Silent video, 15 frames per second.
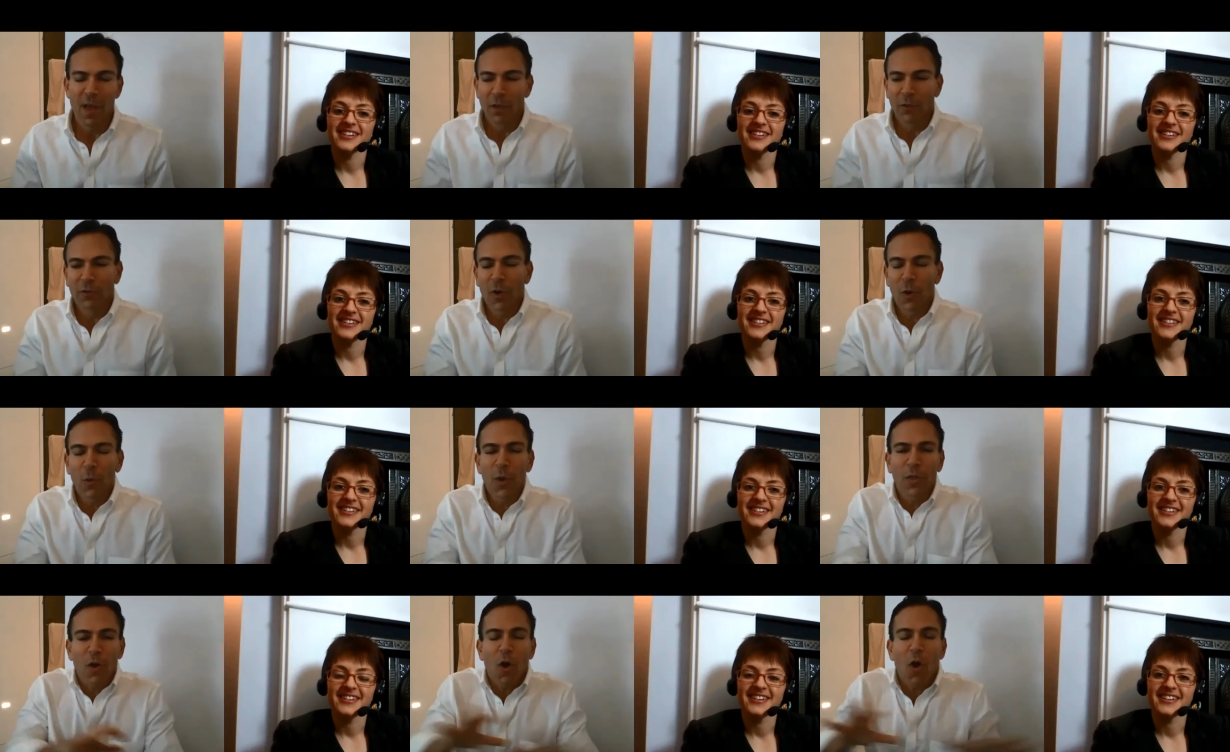Speaker 1: So
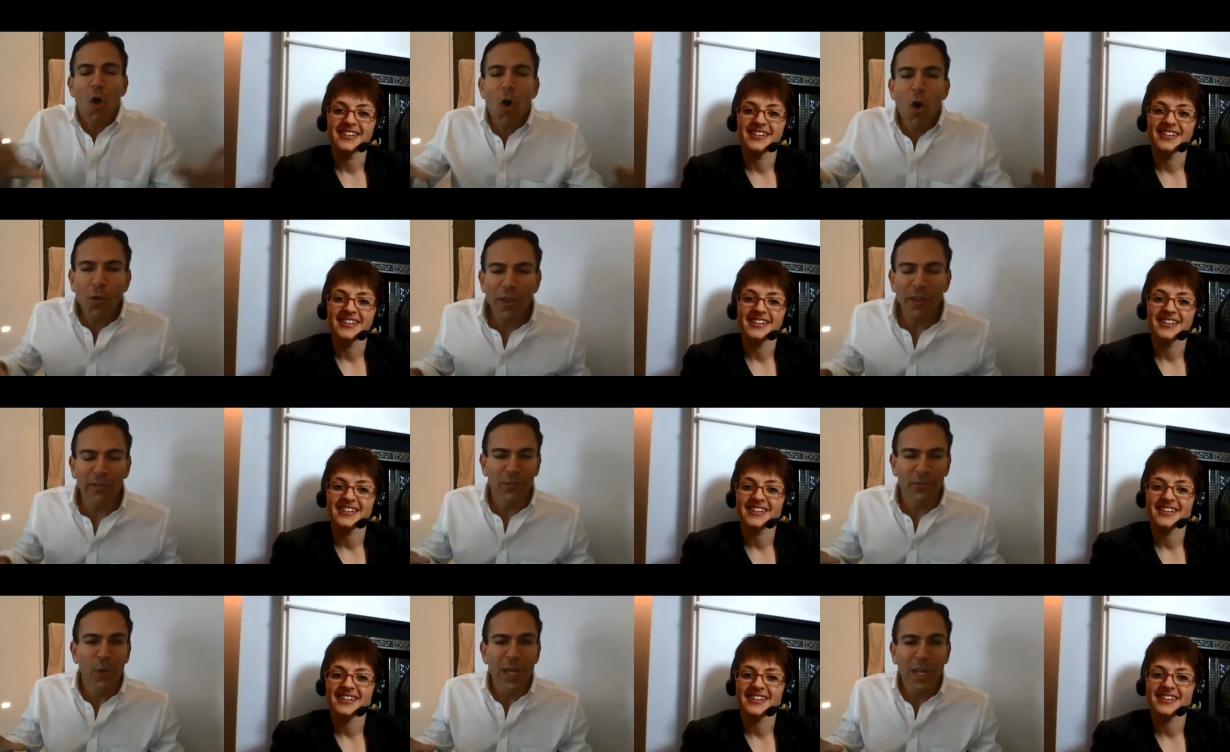with all
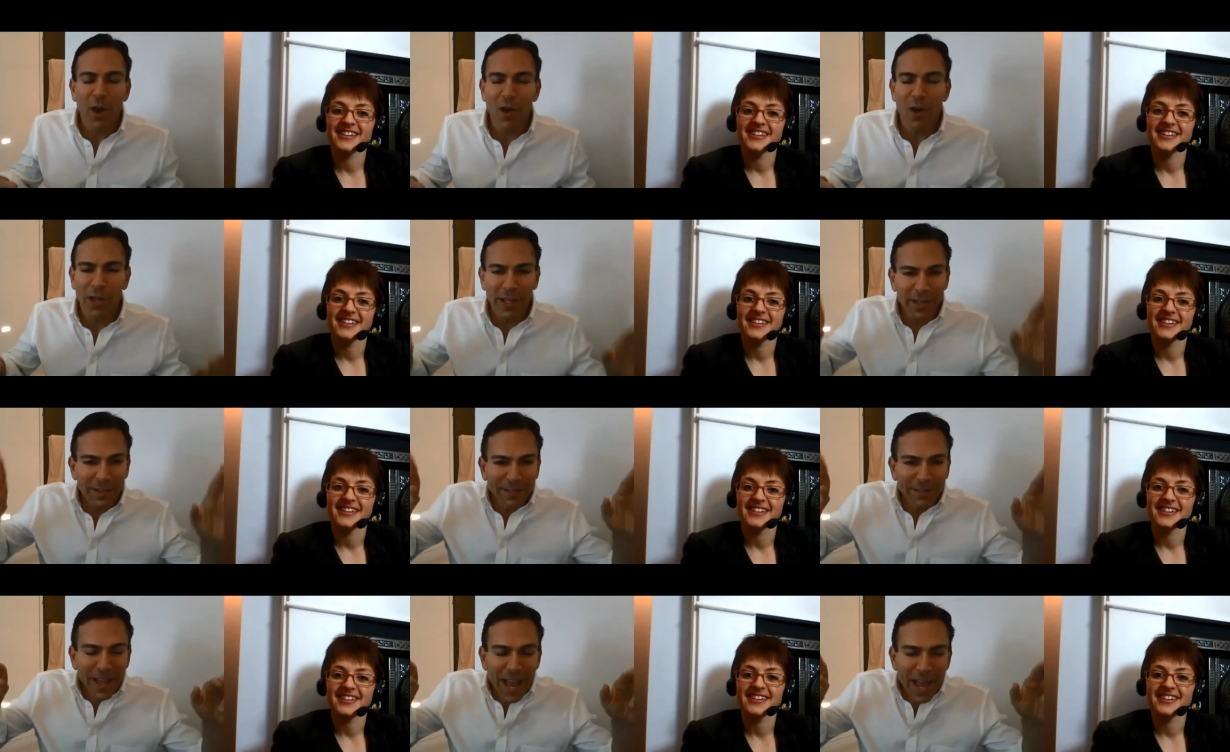this, we call it
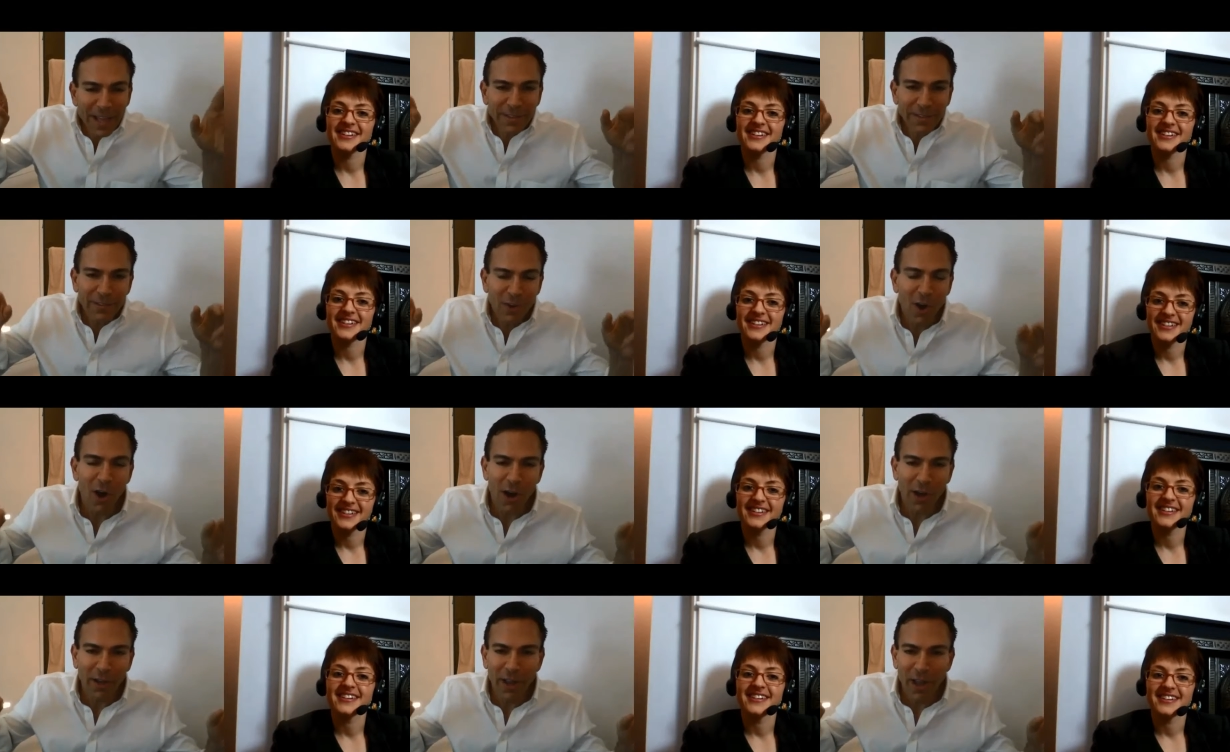10
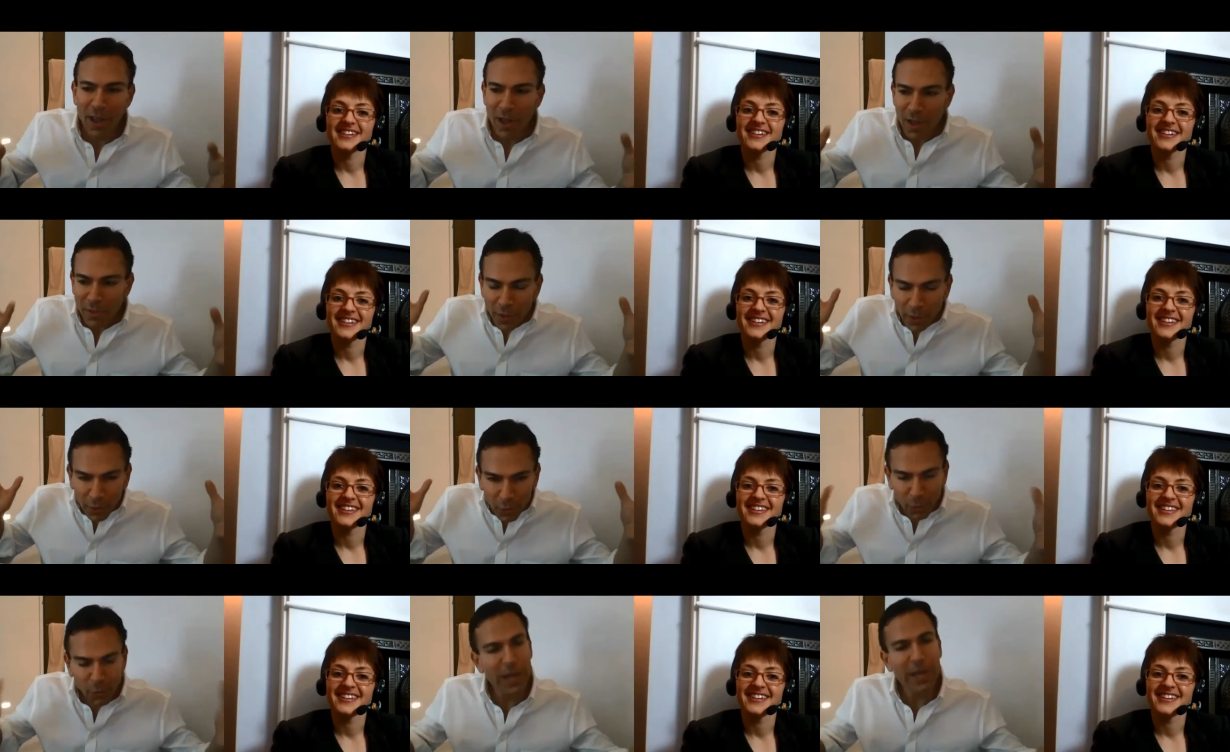talk. The
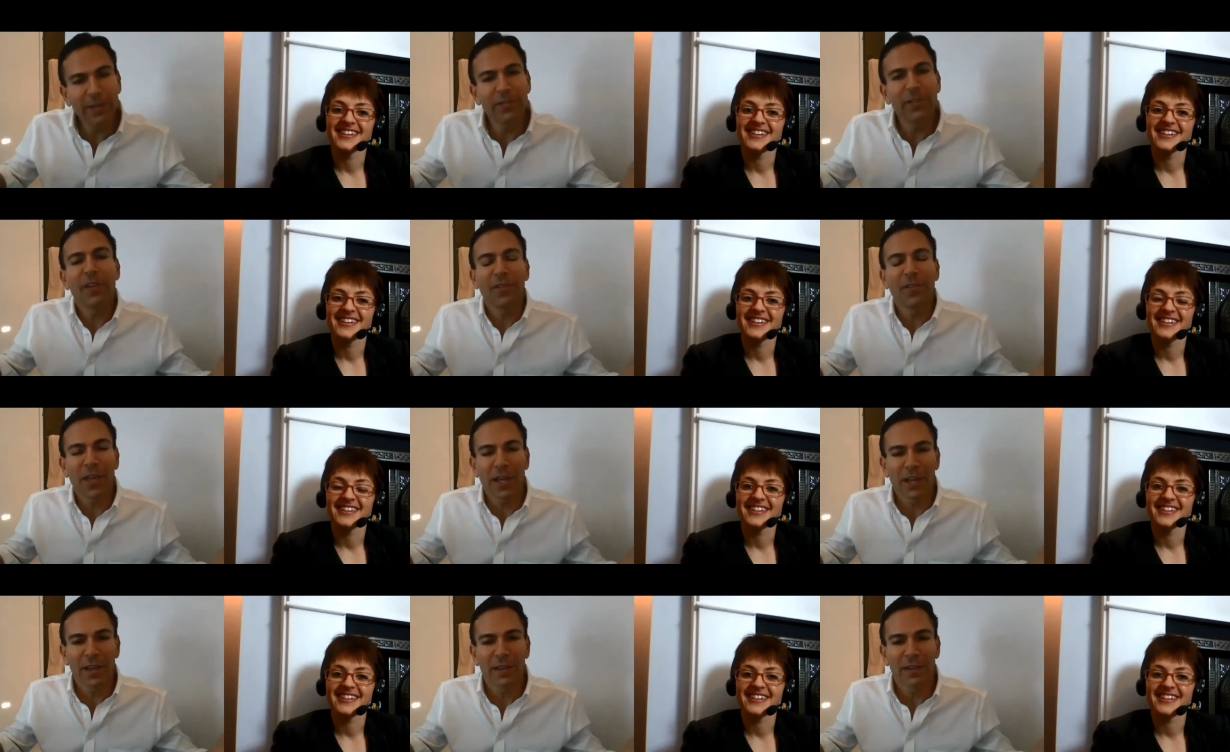crazy
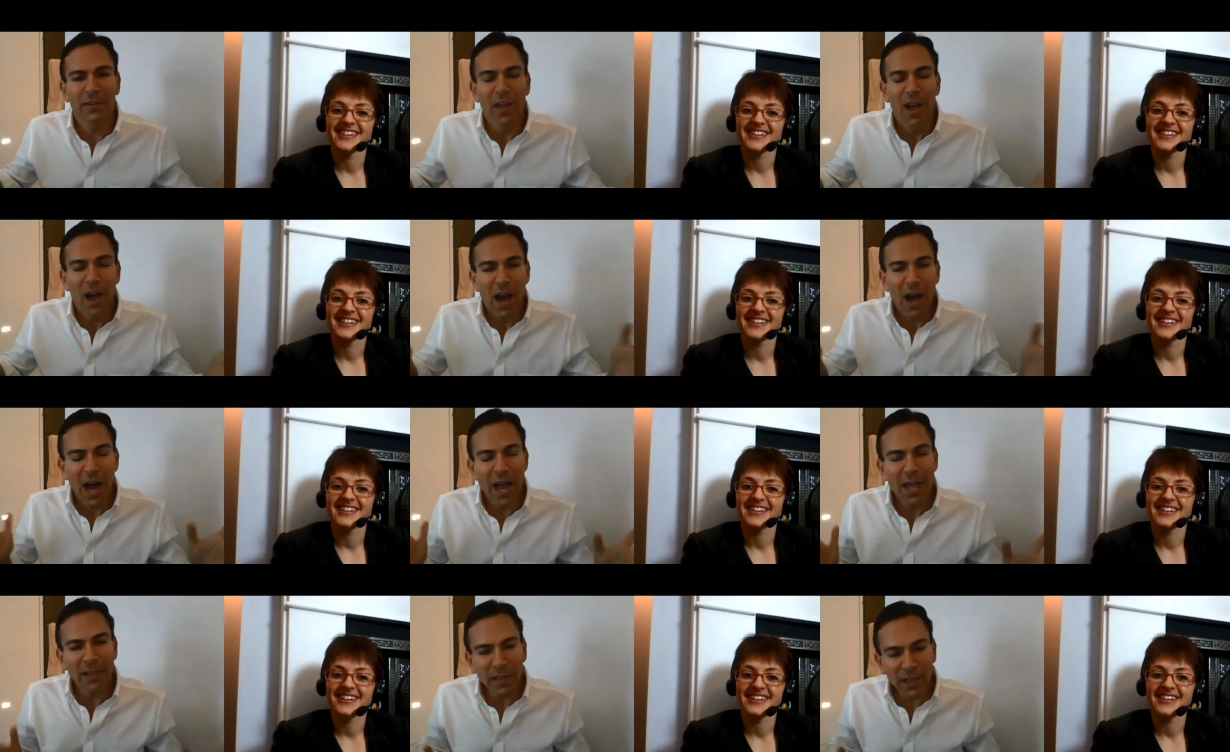thing is,
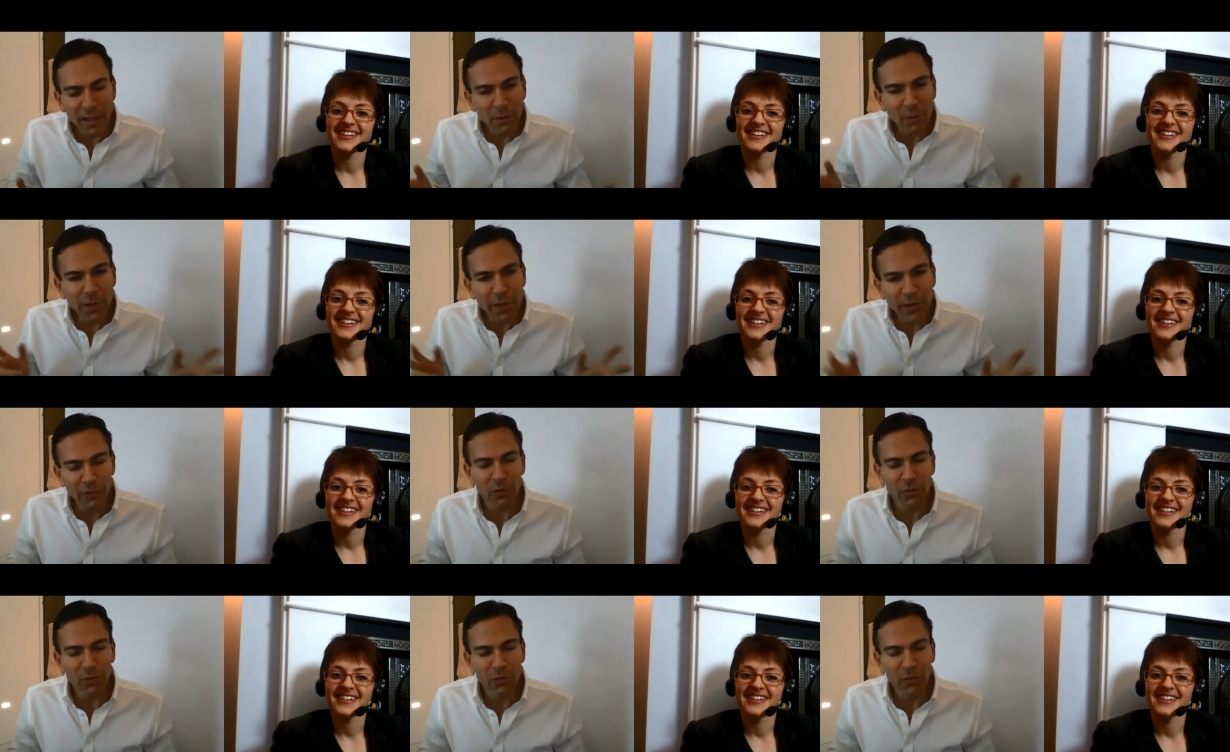I literally